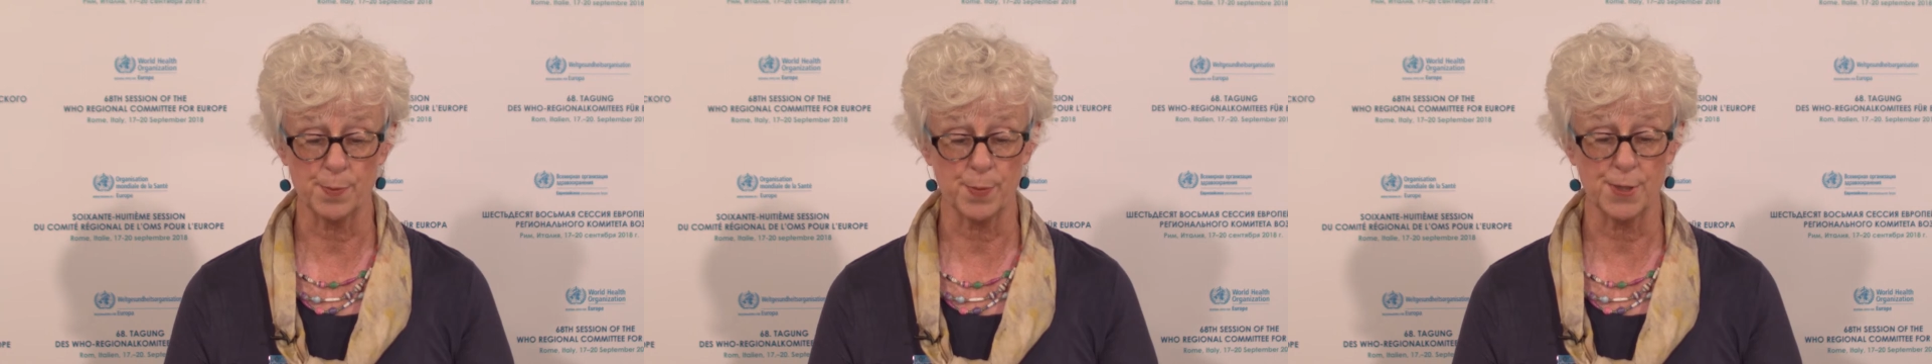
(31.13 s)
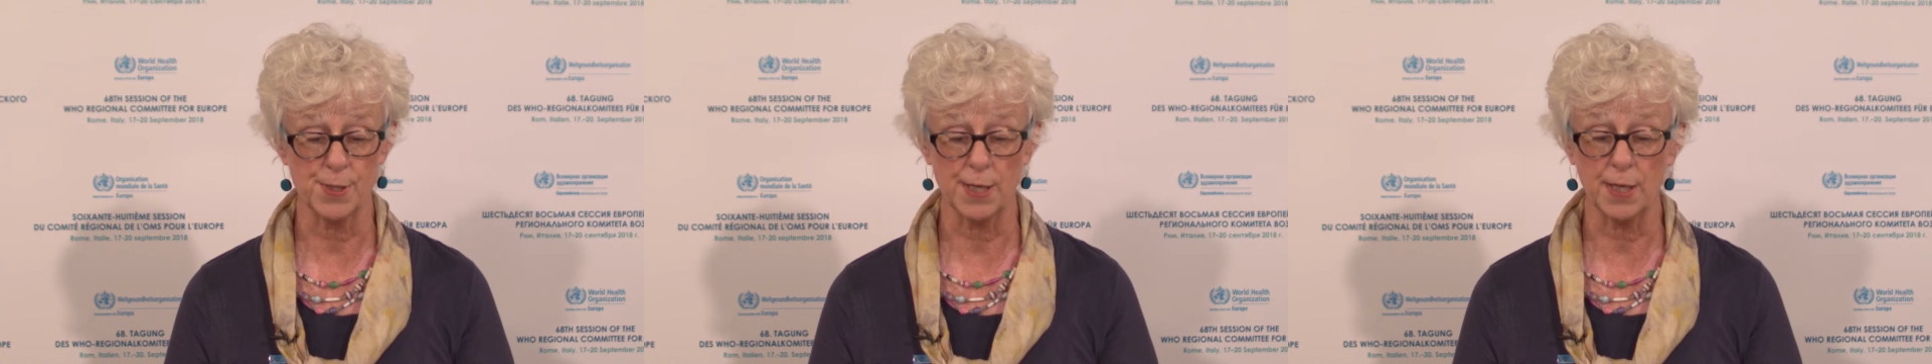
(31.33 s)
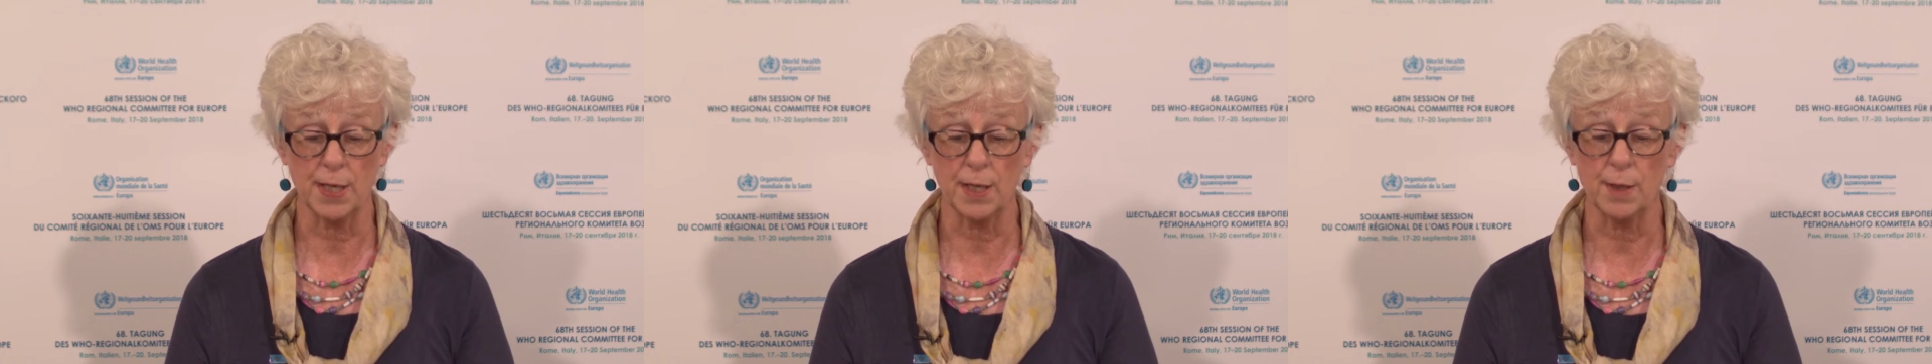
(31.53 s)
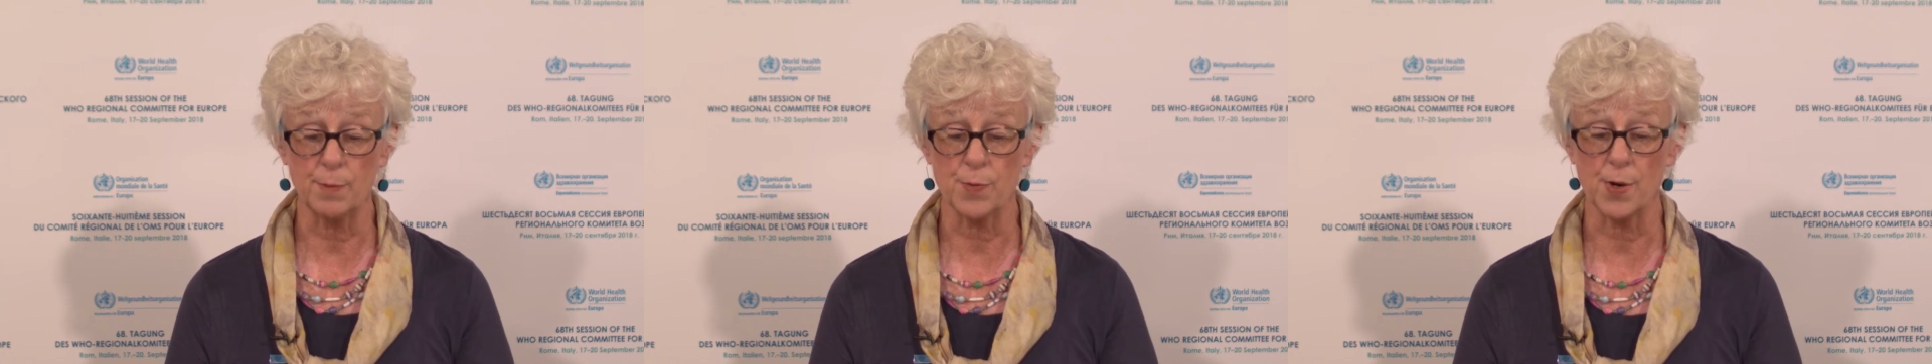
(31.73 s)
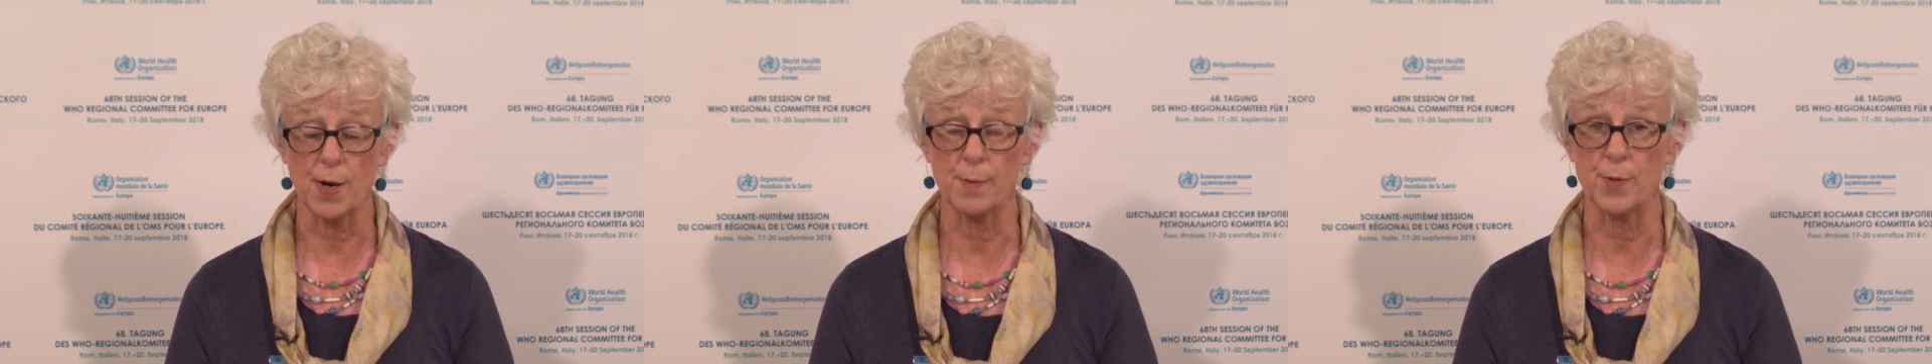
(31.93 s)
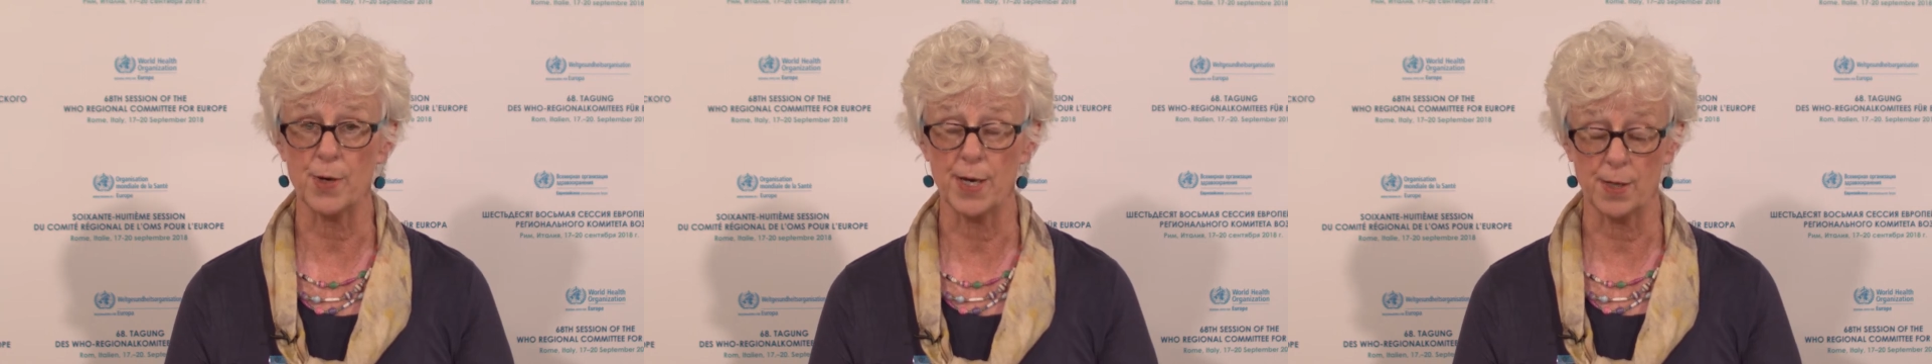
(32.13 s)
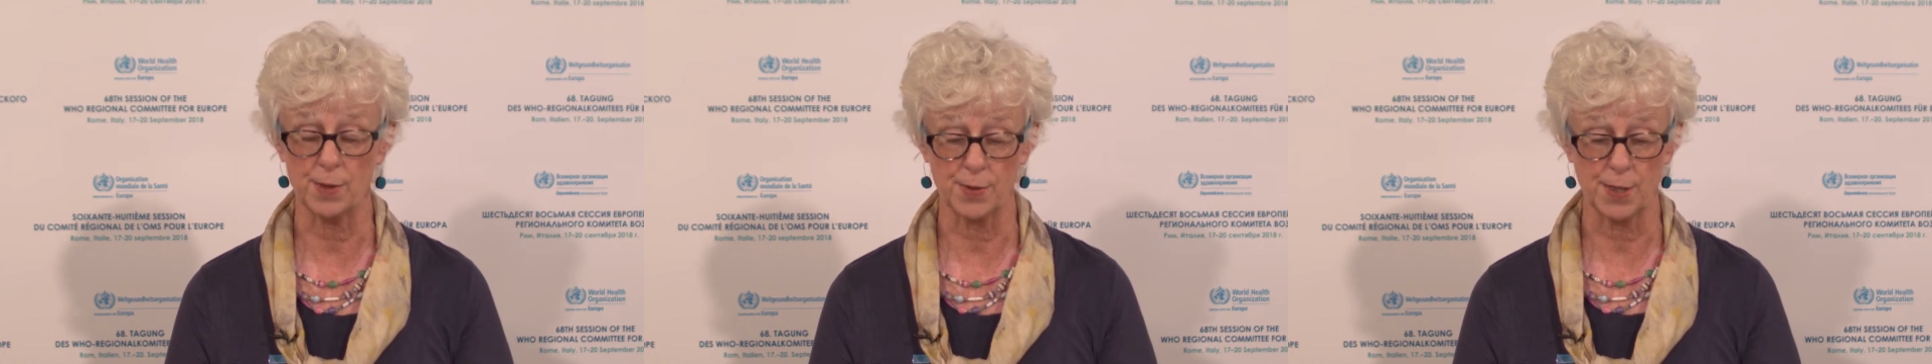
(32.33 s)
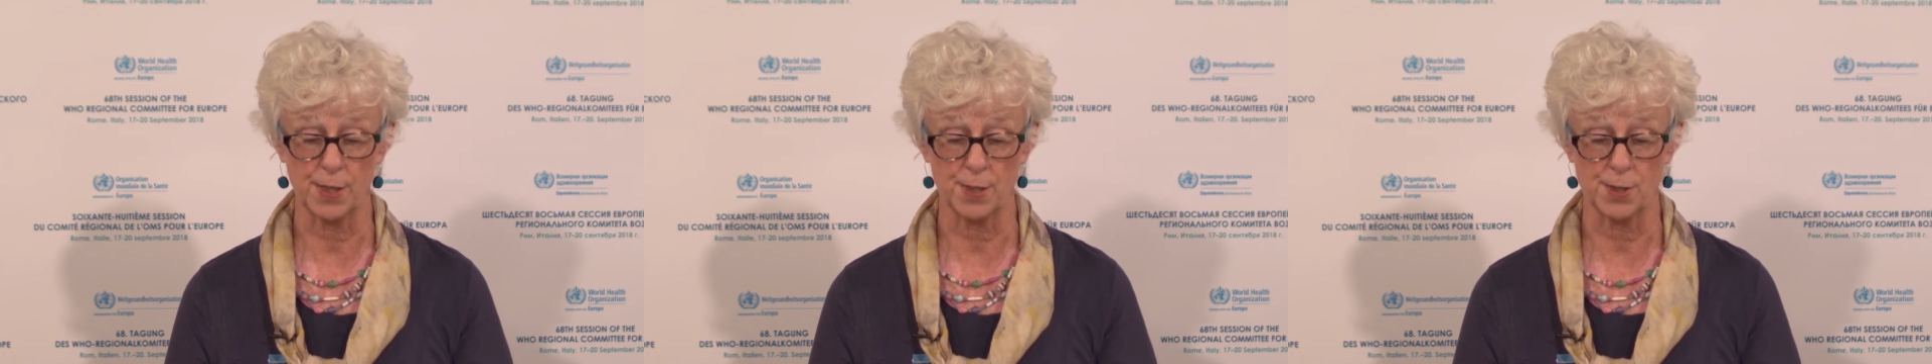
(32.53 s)
particularly primary
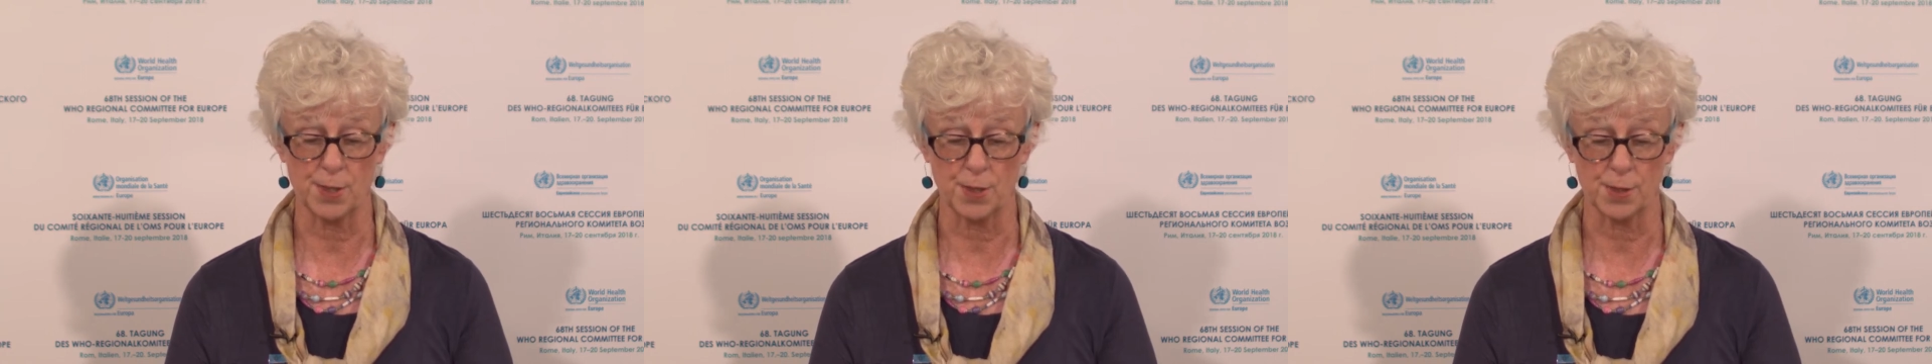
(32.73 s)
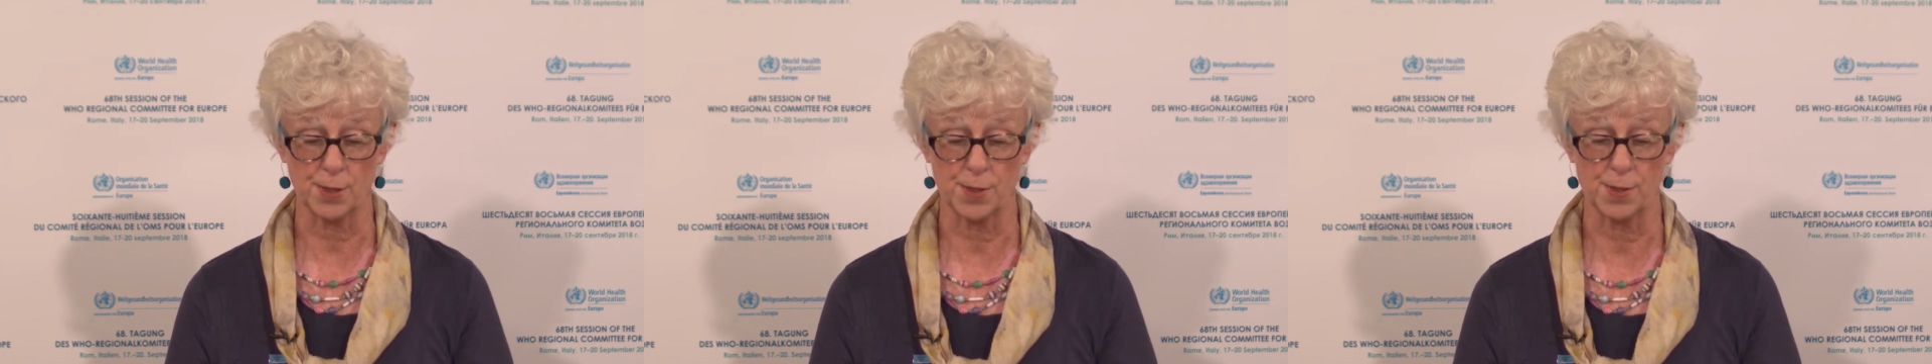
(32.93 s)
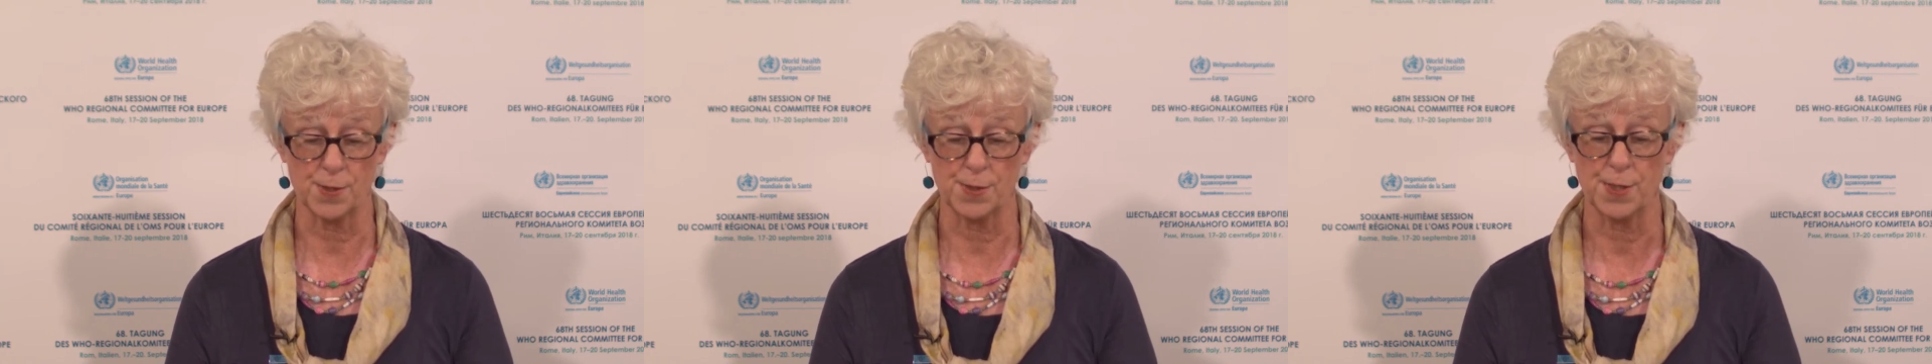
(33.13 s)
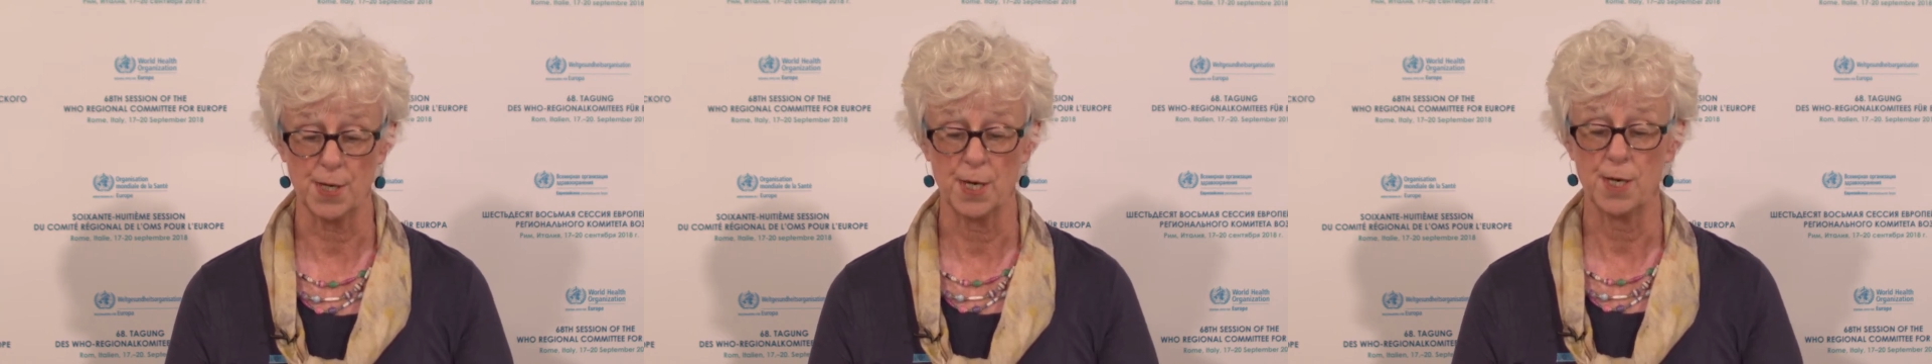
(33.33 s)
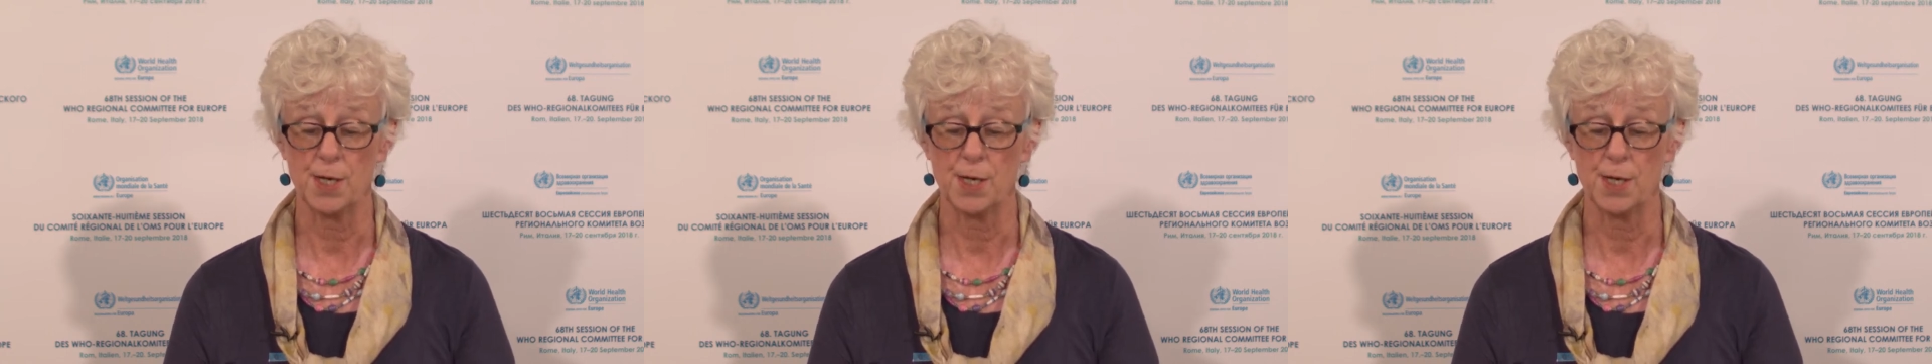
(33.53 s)
healthcare doctors,